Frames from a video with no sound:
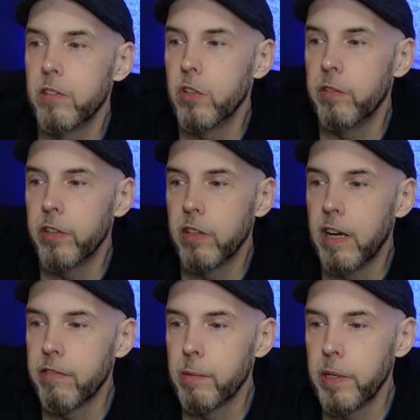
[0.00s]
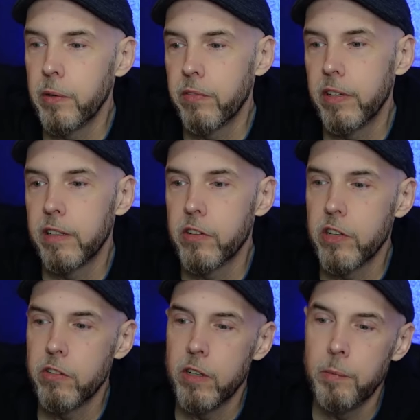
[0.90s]
So if you're not familiar with Vinegar
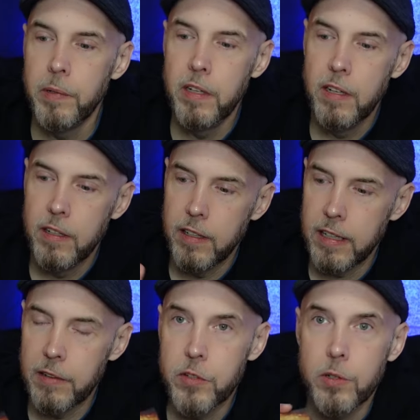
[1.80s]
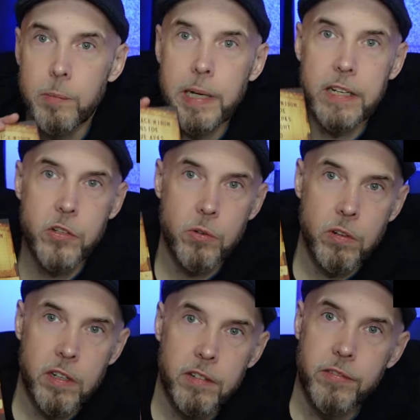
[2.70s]
Syndrome, it gives you a
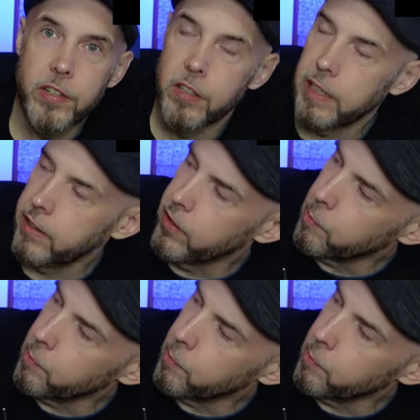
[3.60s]
backstory of, you know, how they're